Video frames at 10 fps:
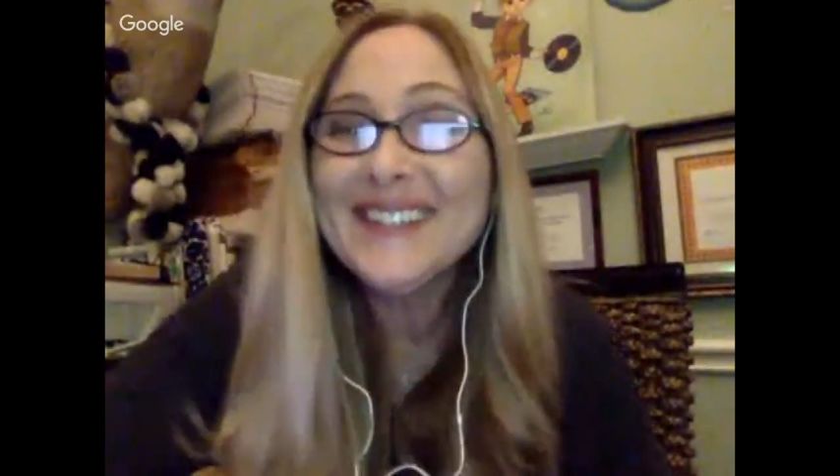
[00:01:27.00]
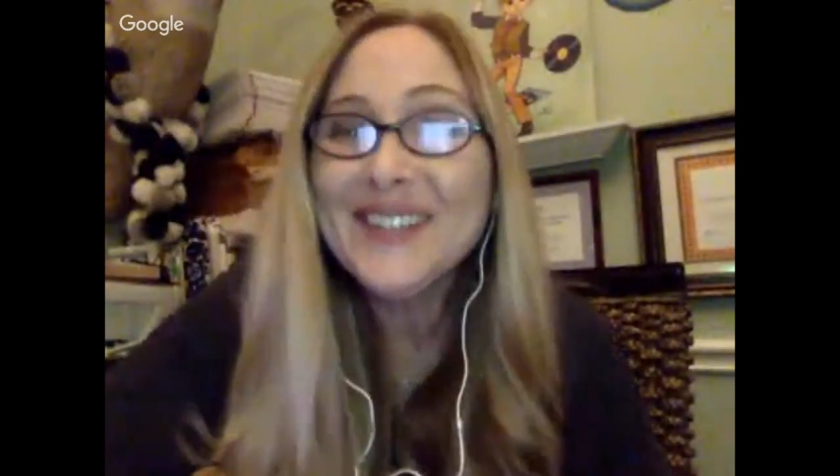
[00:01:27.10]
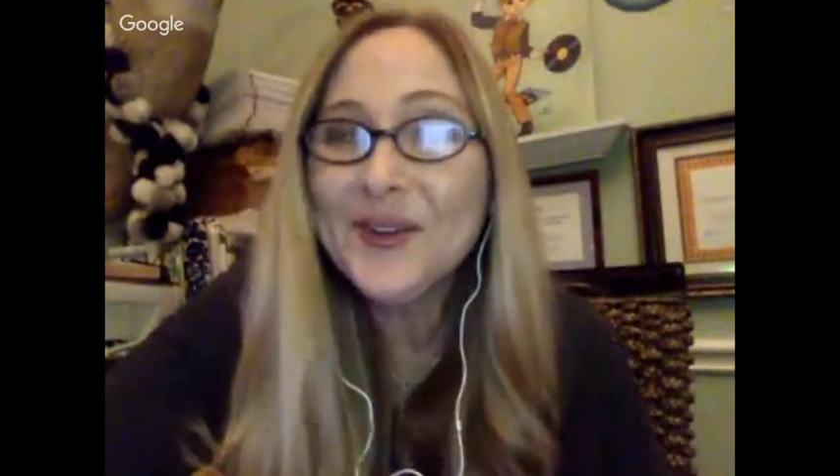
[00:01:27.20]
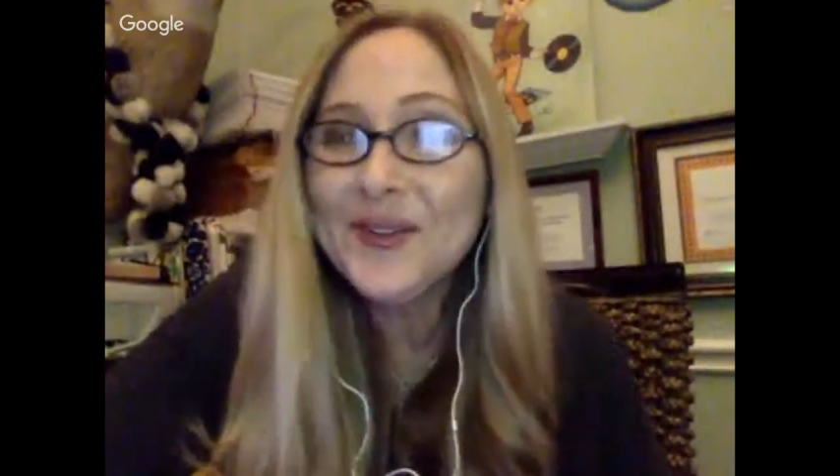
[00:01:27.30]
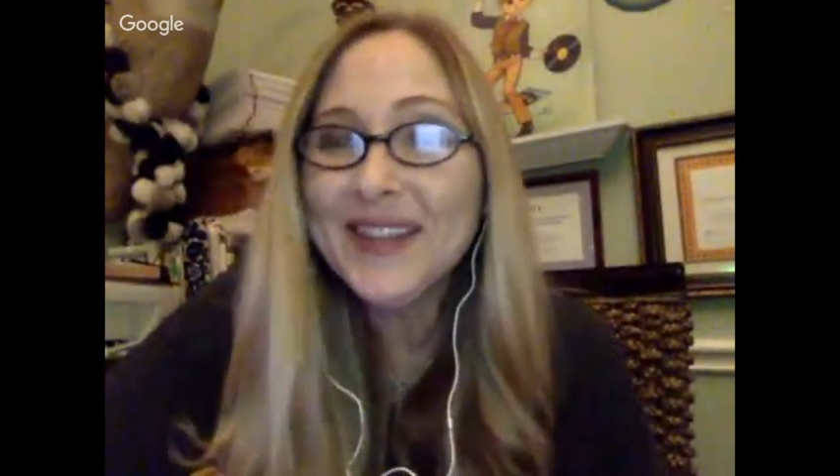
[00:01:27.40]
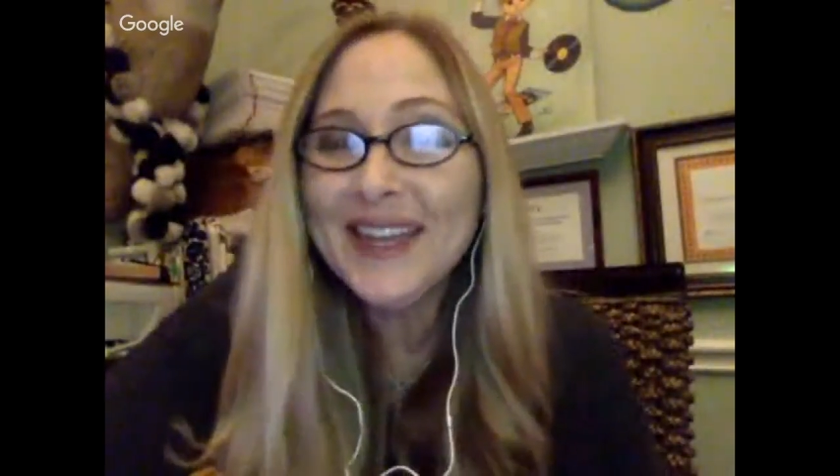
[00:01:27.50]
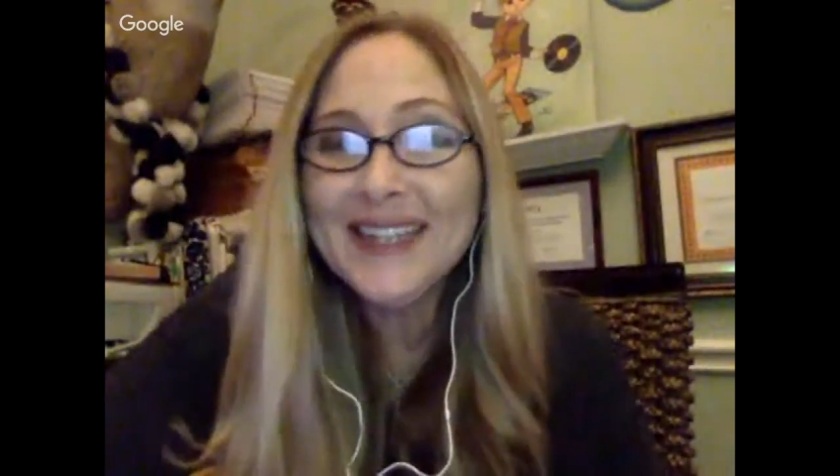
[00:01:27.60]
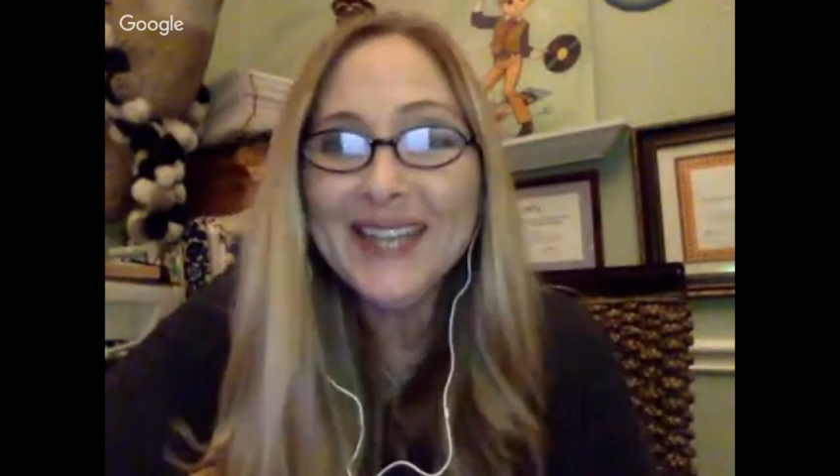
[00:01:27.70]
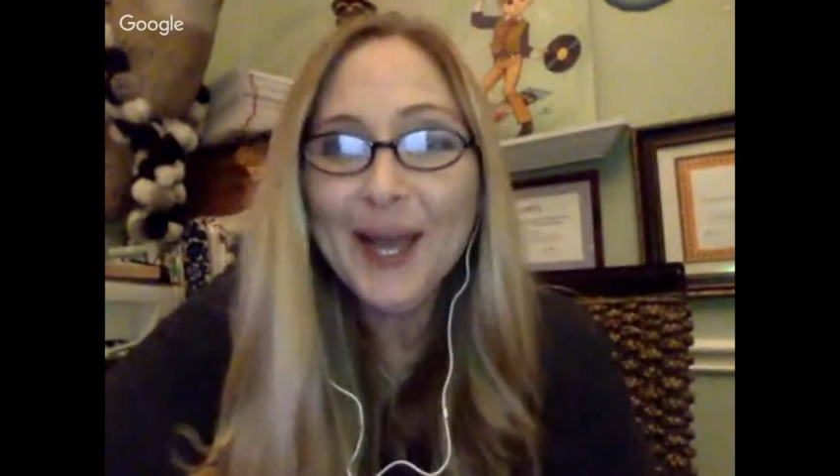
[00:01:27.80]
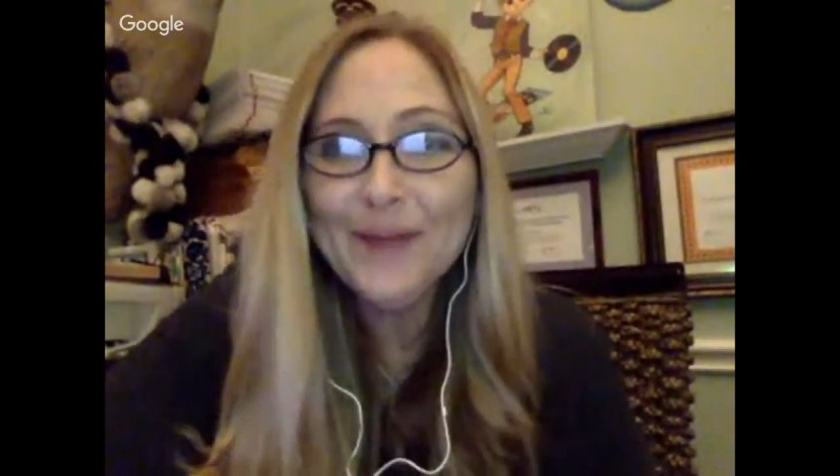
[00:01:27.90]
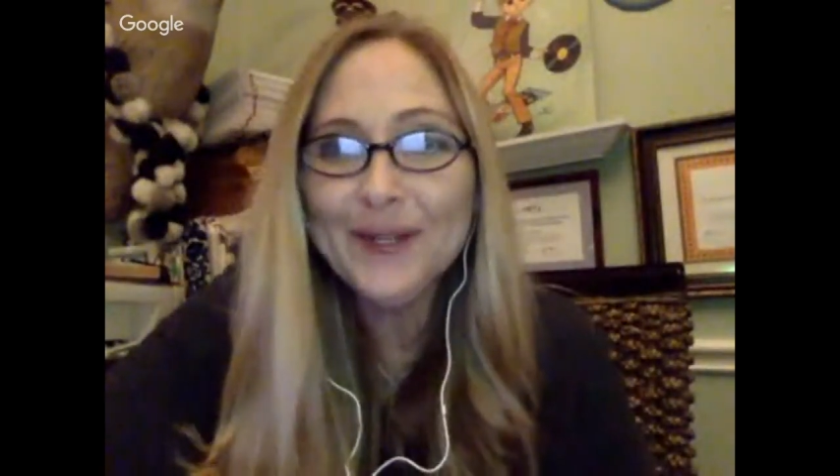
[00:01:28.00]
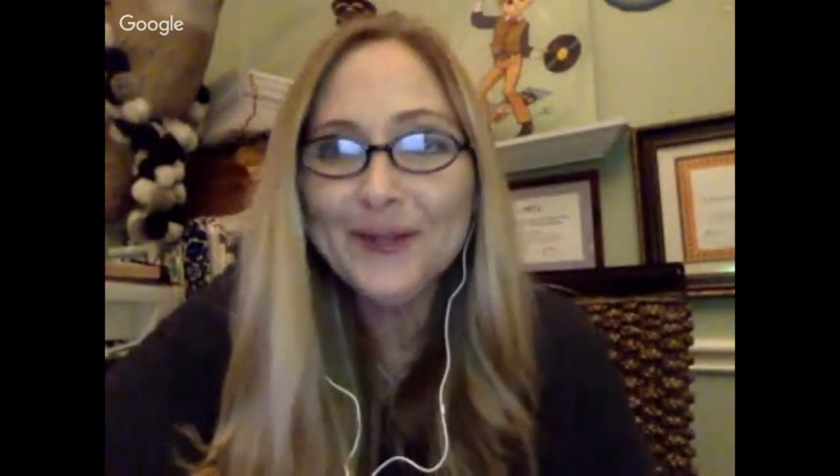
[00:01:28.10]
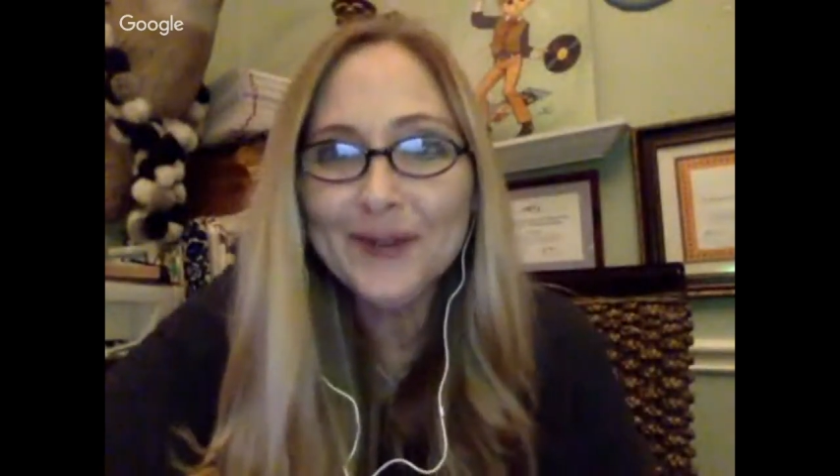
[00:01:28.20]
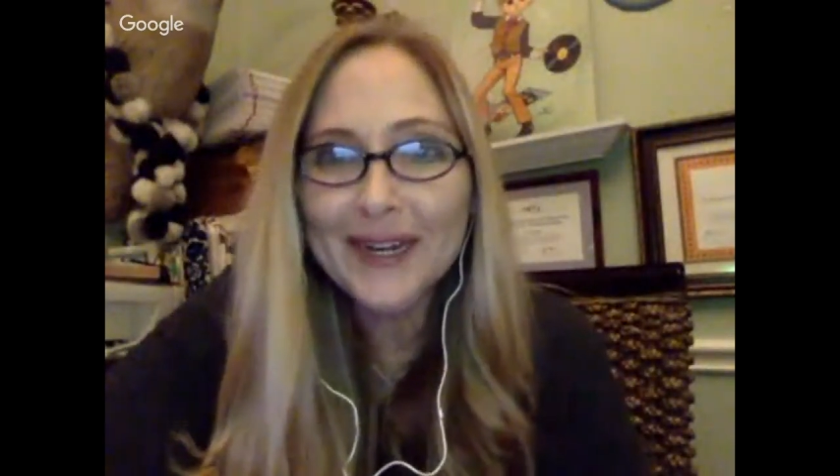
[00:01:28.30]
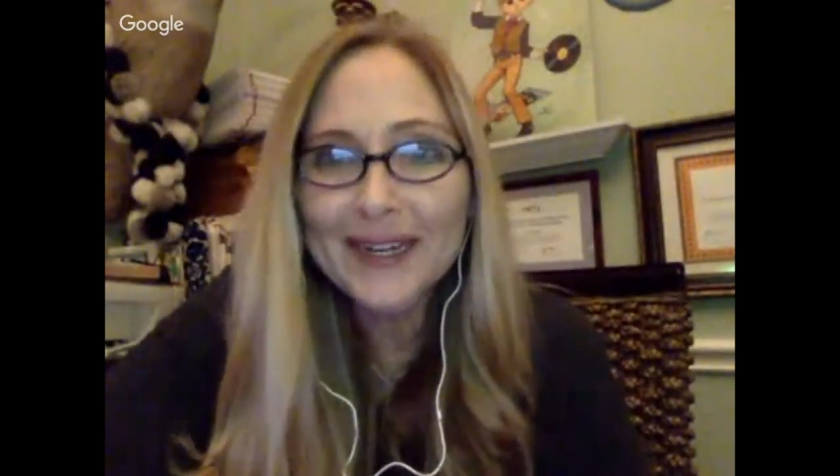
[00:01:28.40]
So things happen,
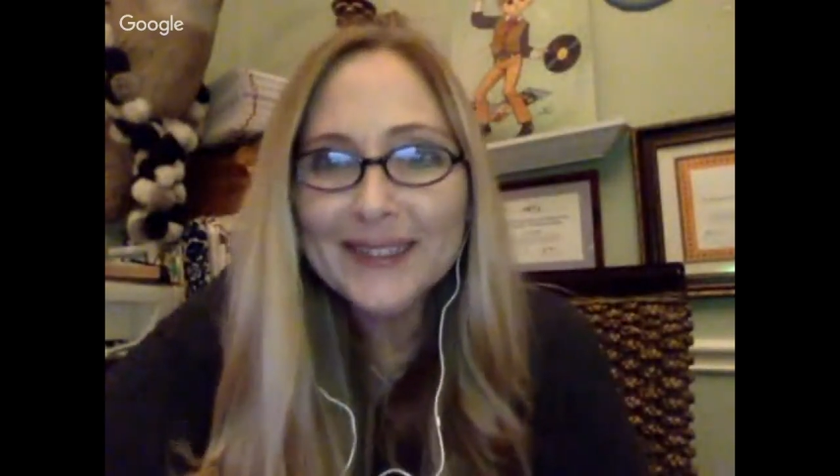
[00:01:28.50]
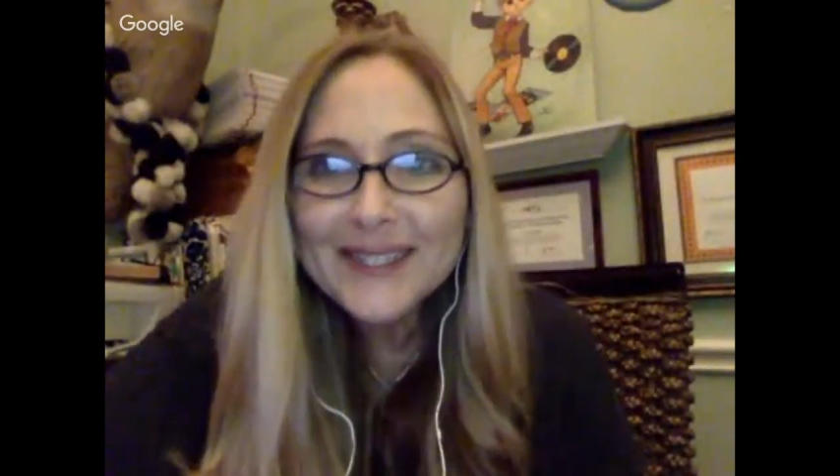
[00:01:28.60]
right?